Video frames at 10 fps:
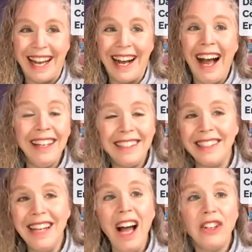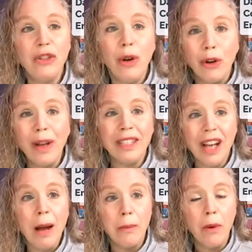I did not do a great
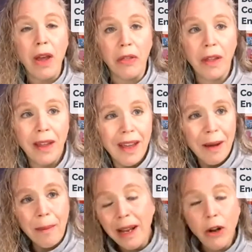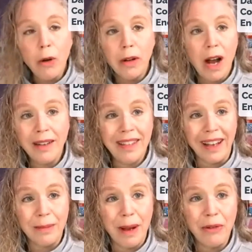job with my no
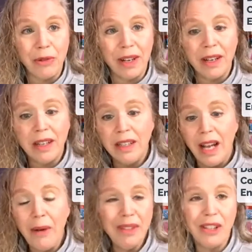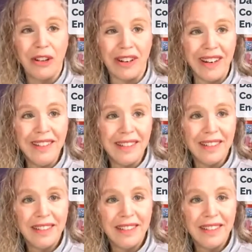contact boundary. I wasn't good at it.